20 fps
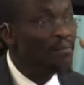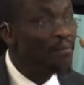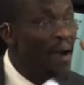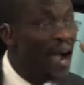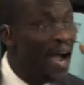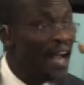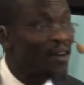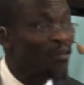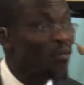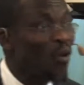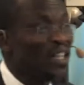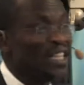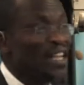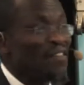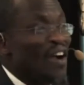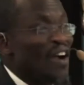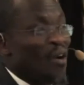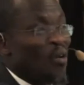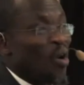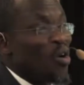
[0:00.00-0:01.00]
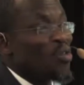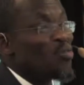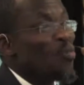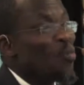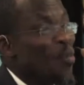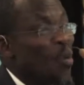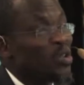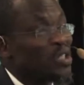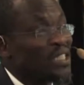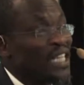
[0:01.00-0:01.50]
man, whatever God
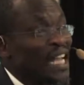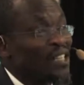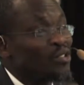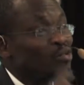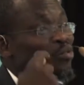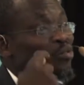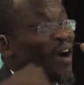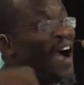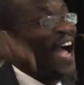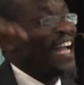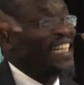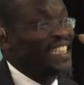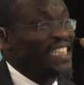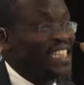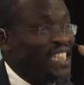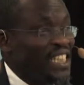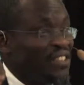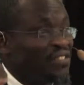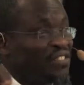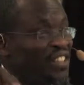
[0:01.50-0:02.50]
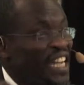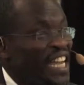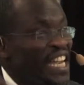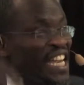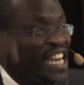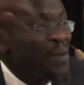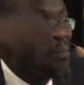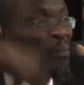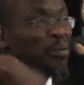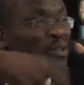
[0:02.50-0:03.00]
wants us to achieve,
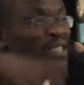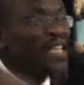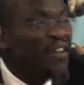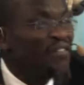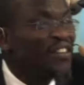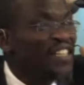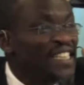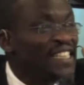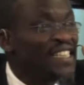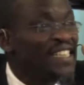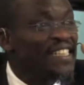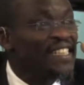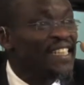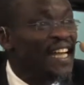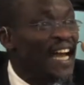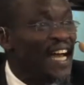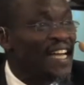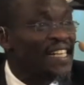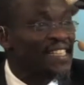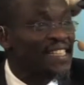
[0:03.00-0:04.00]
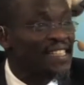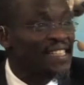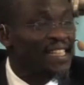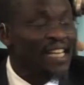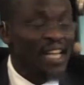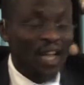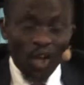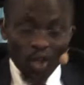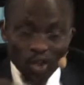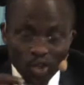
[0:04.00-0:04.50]
He puts everything in us.
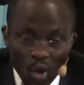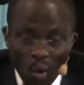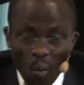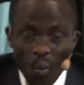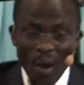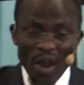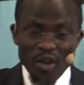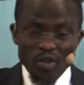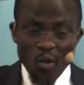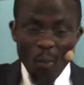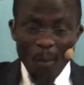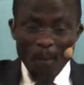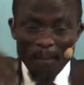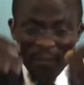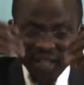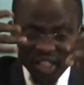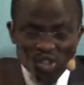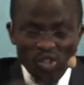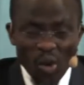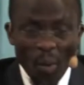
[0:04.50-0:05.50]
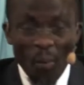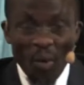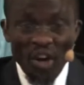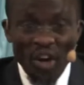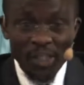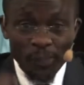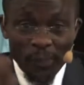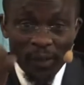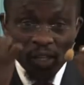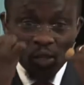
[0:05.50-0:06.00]
So when you meet somebody's
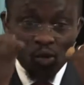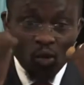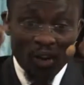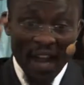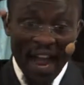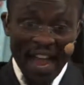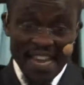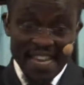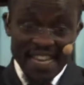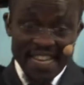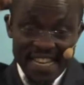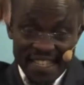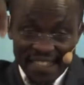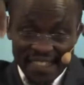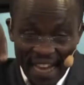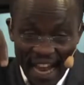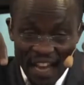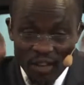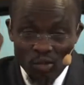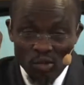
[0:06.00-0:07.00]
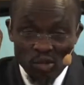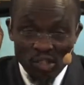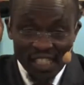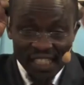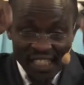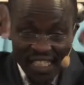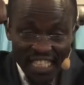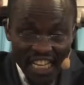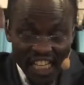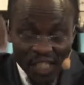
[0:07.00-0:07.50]
spirit, you can enter, you
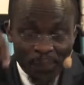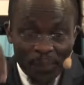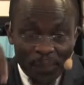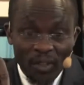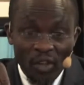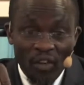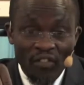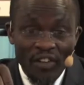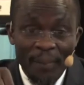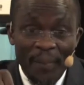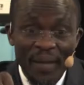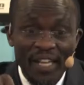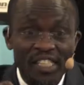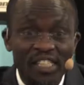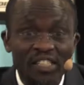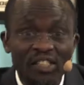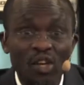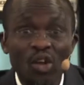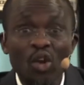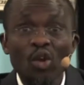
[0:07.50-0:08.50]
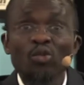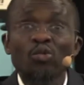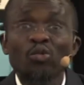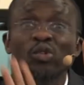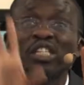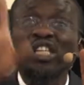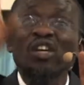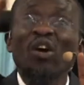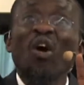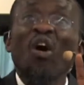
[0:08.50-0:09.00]
see the spirit of the person. You
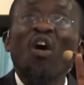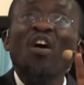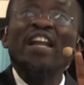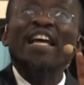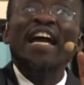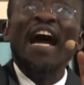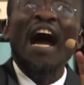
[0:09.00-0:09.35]
see all the